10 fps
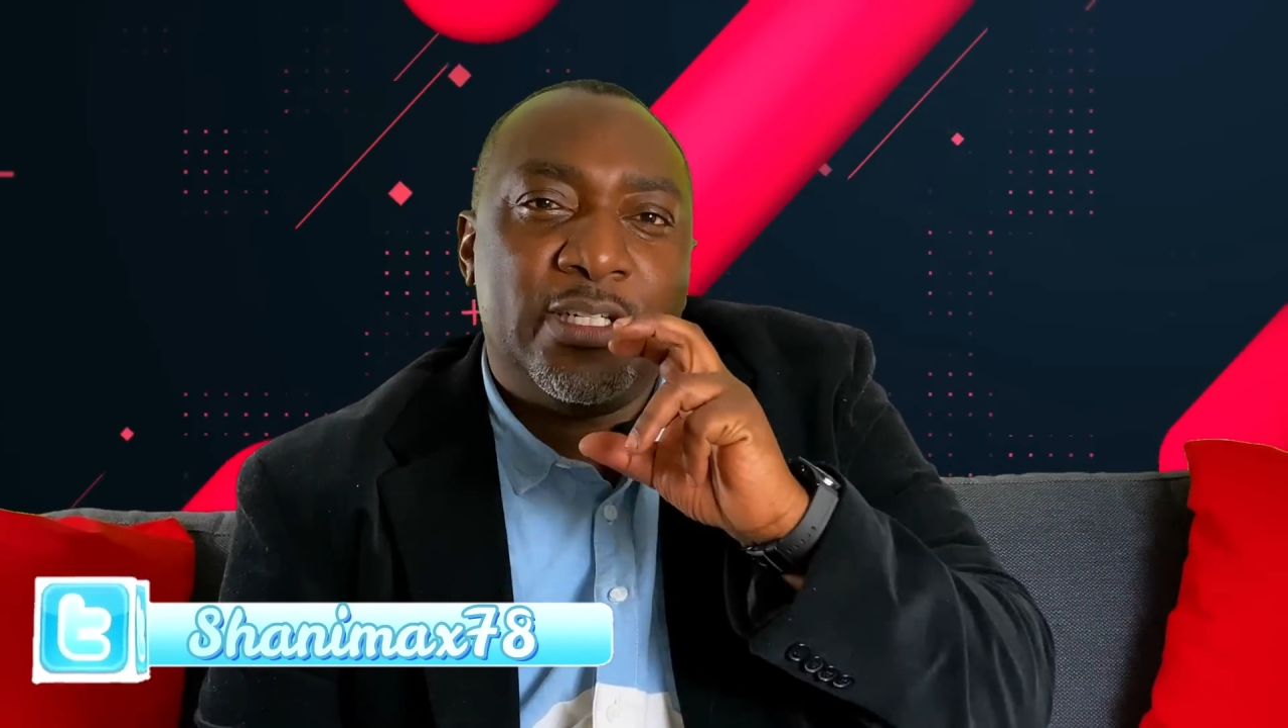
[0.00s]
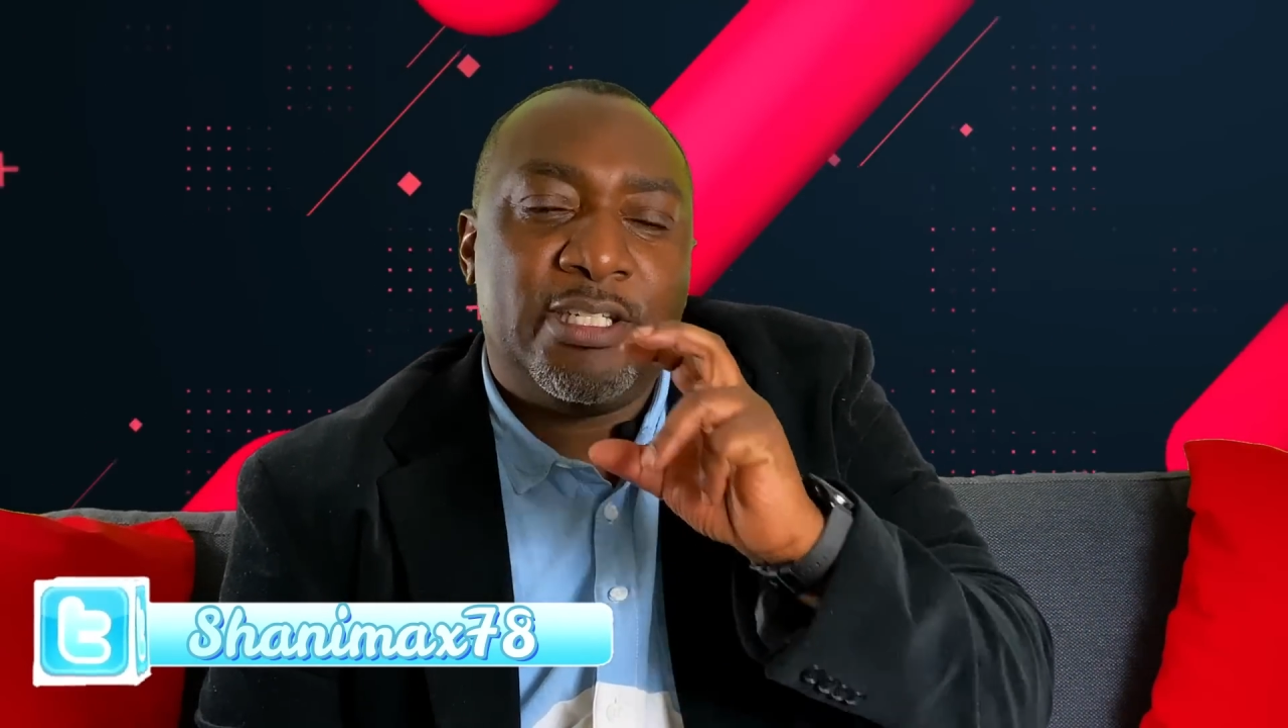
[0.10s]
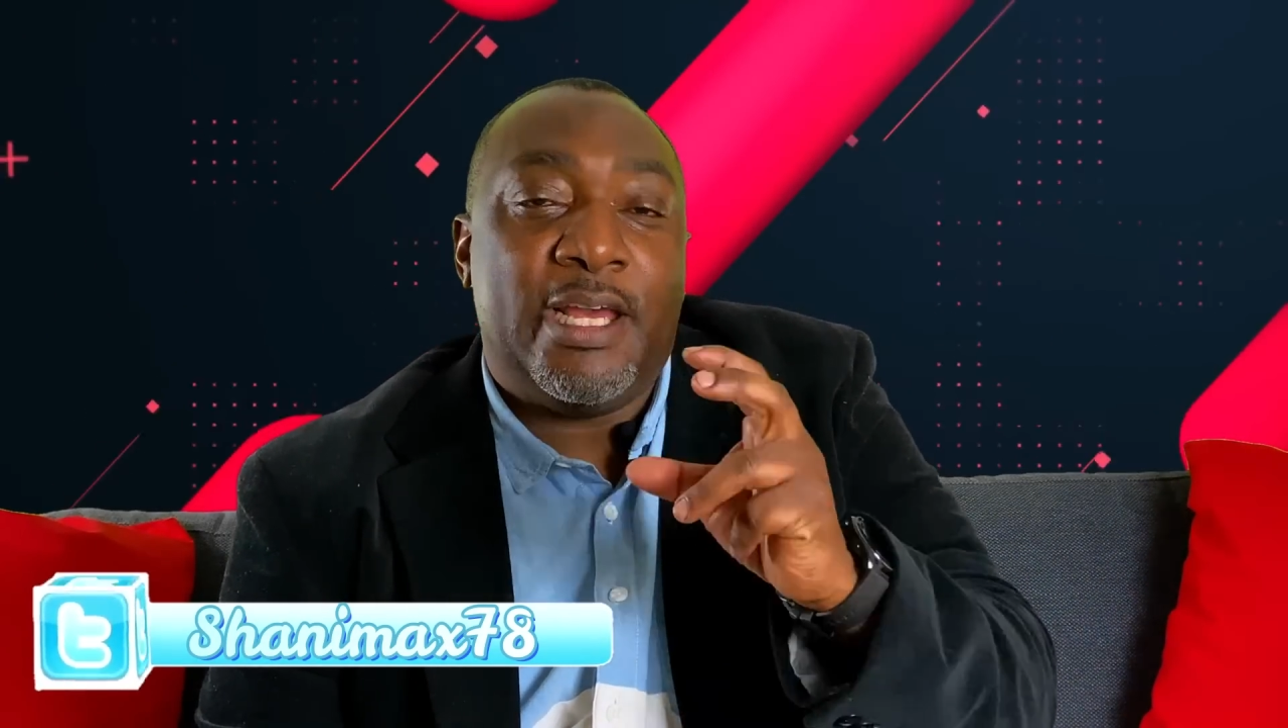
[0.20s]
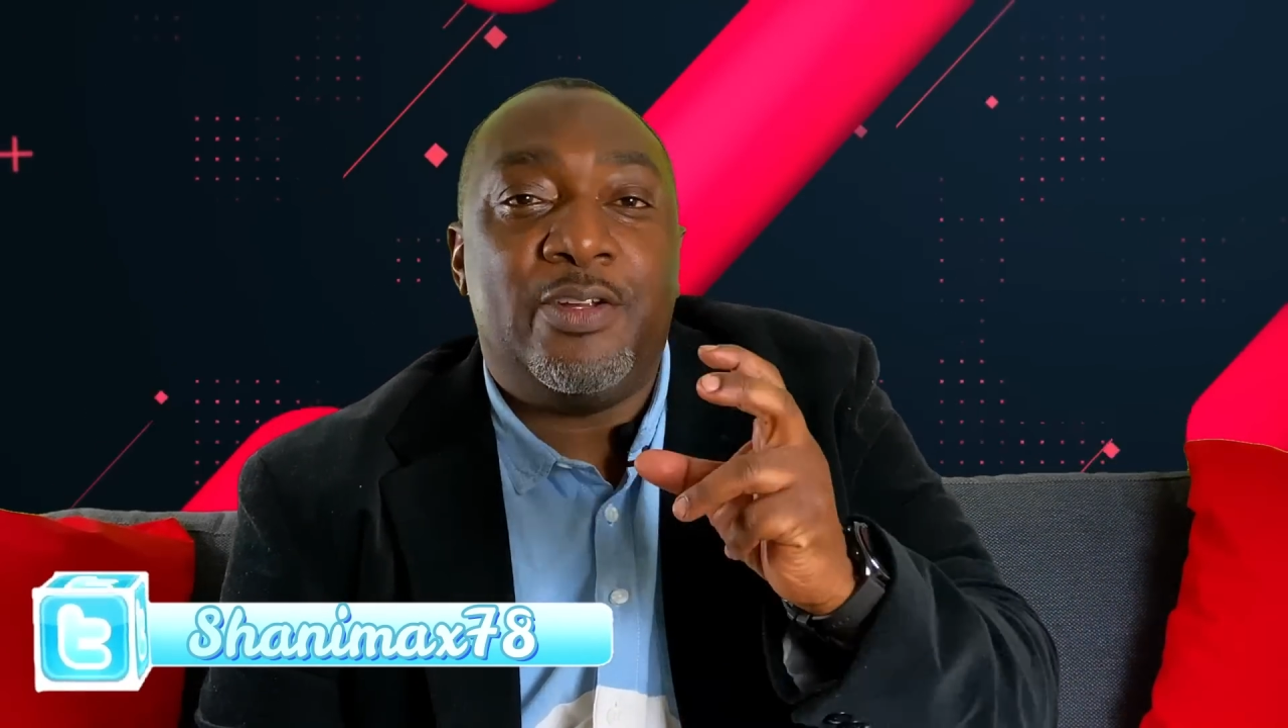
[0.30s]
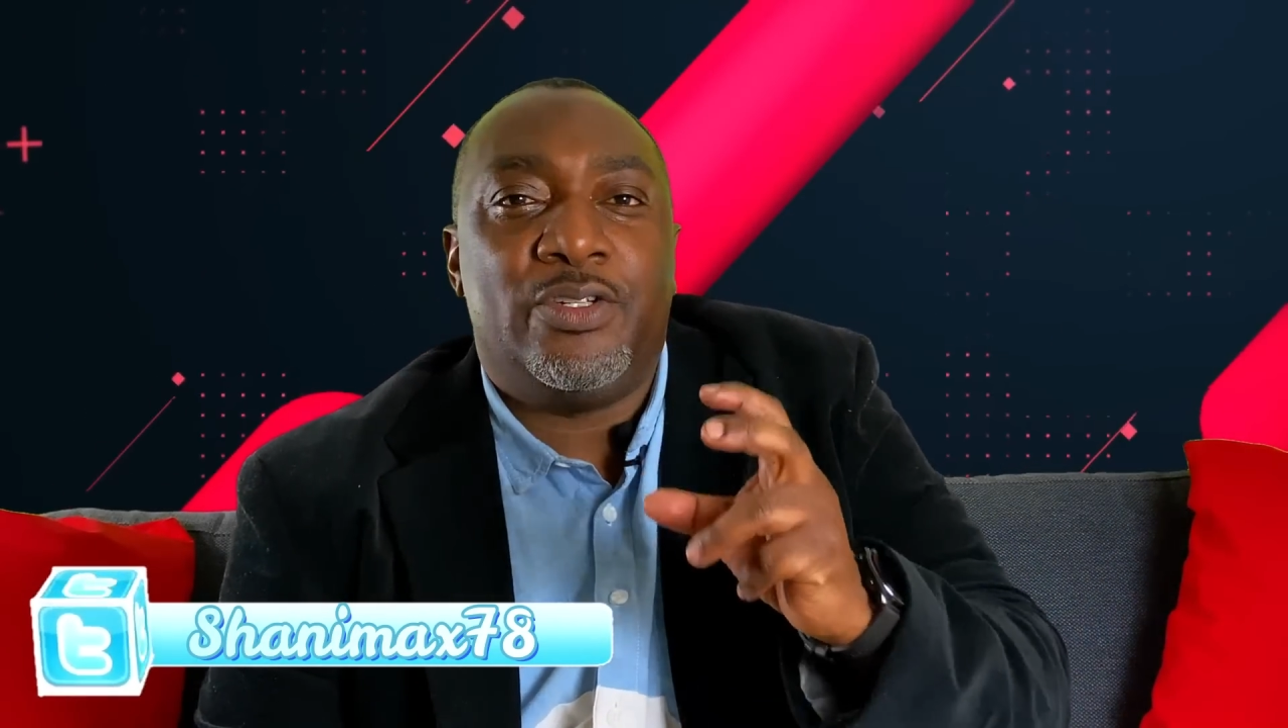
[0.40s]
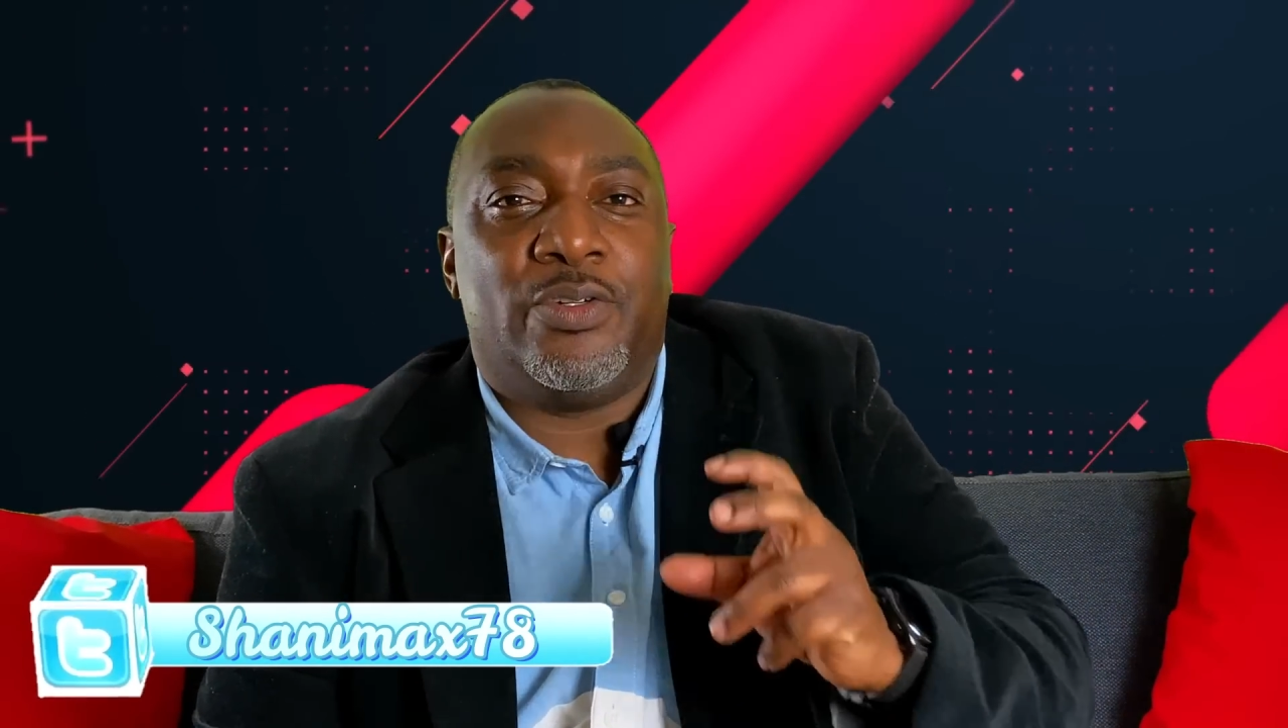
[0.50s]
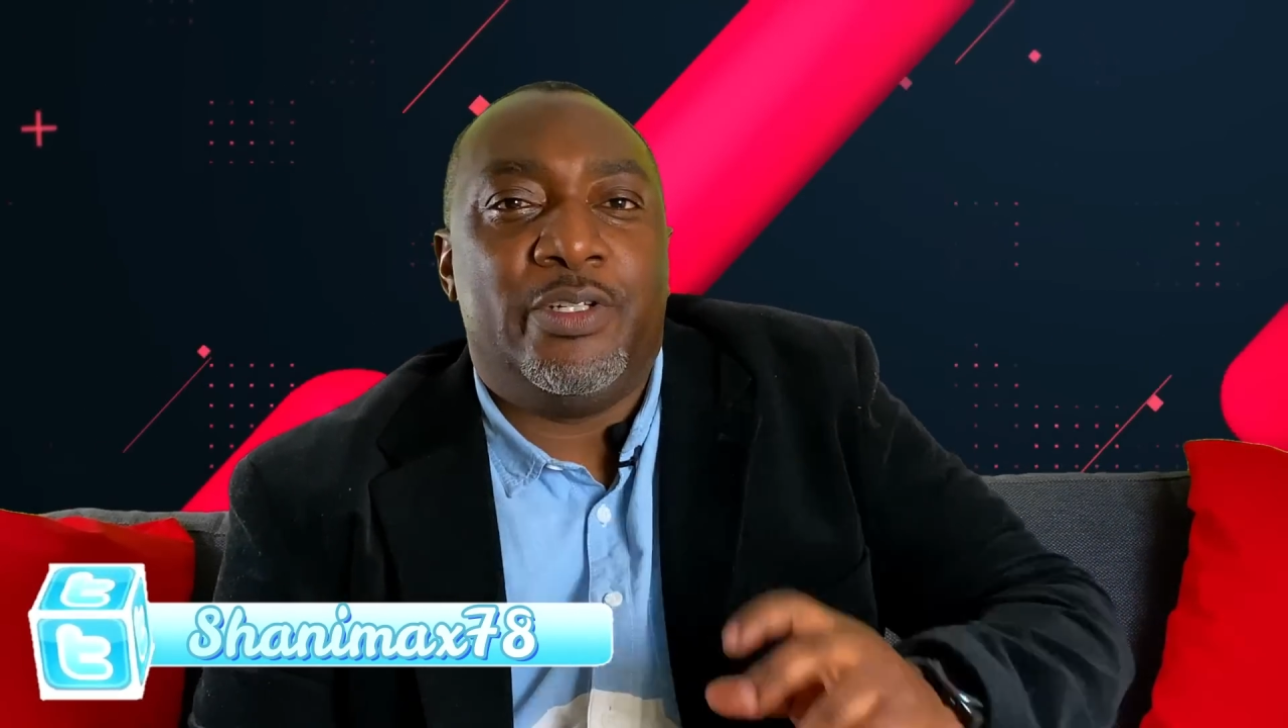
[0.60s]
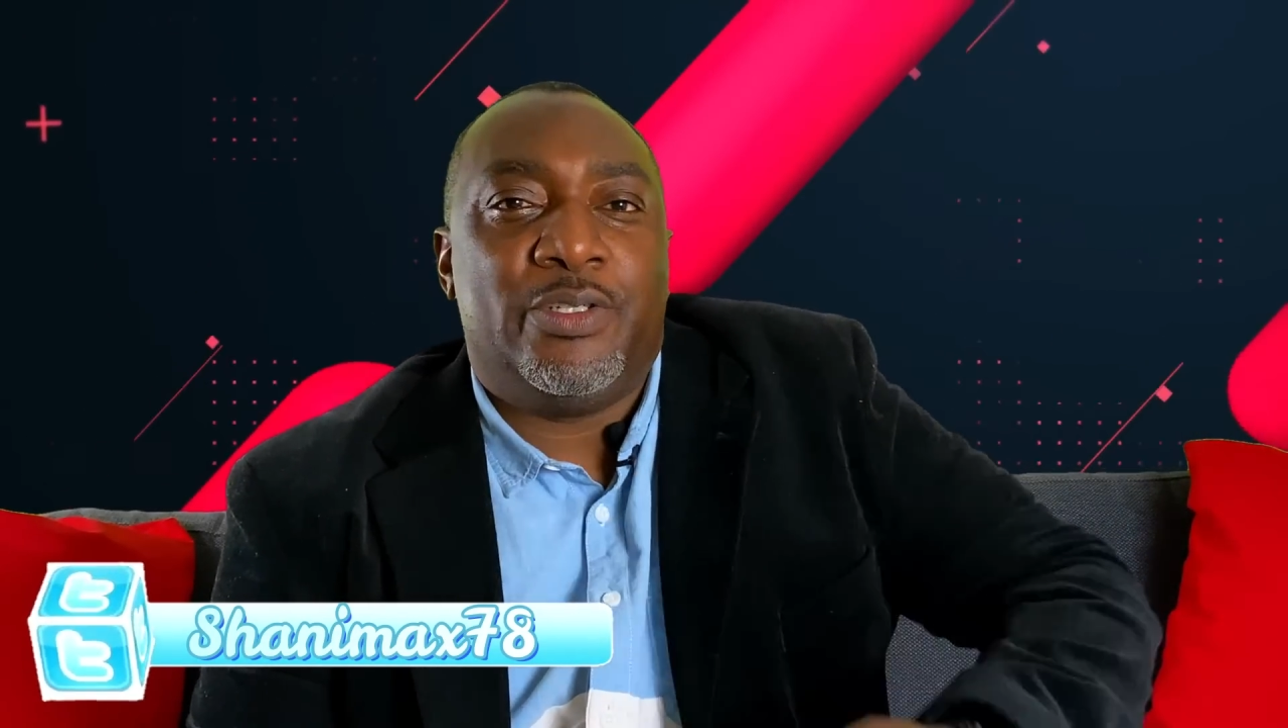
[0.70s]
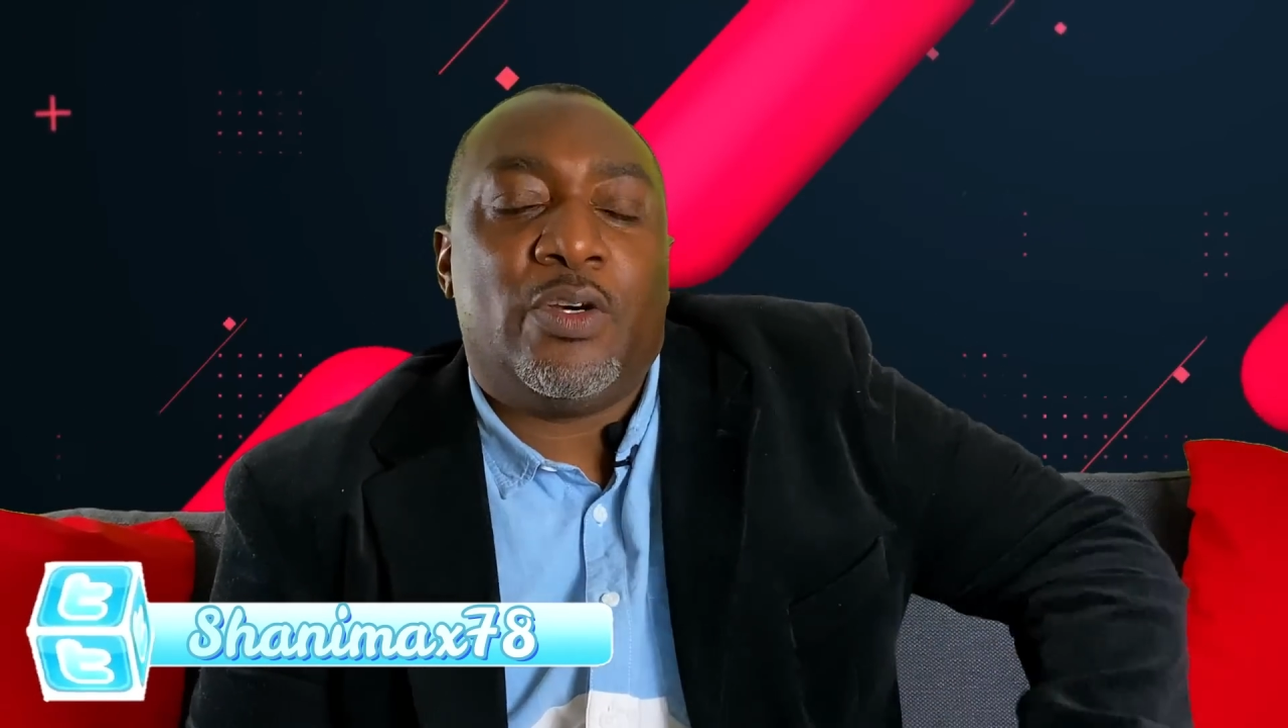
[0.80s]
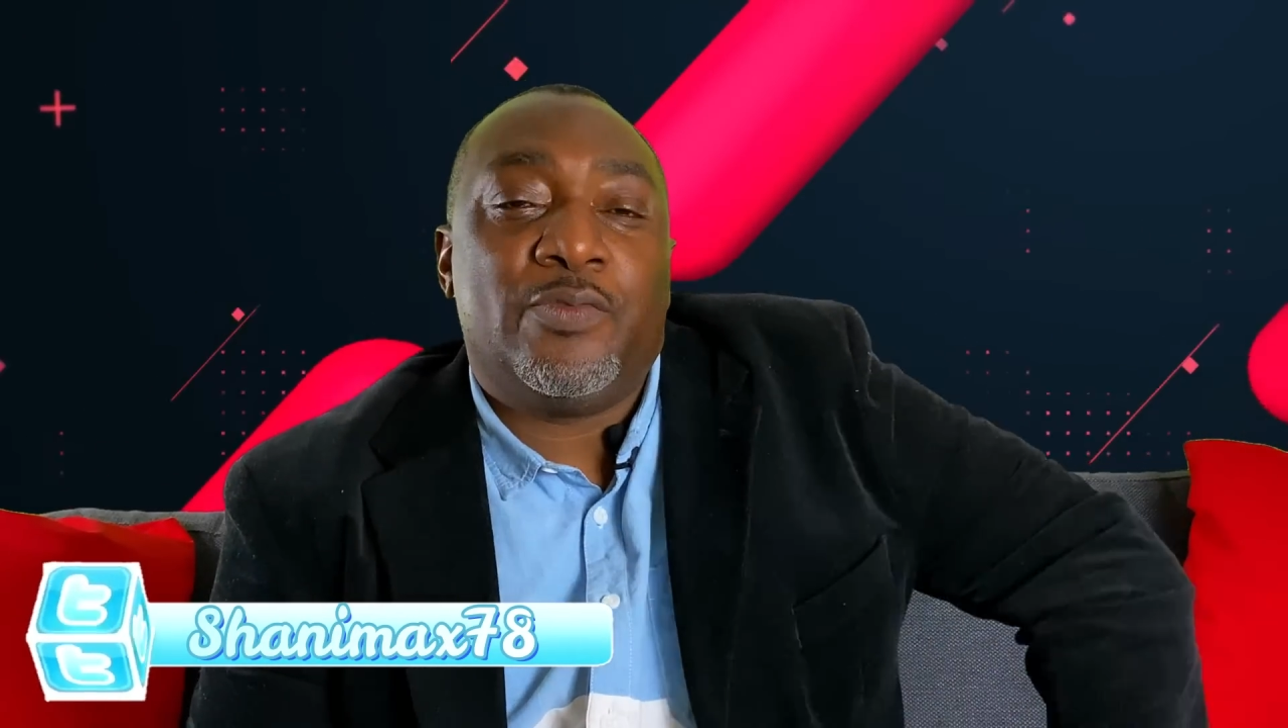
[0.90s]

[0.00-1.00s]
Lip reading: the territories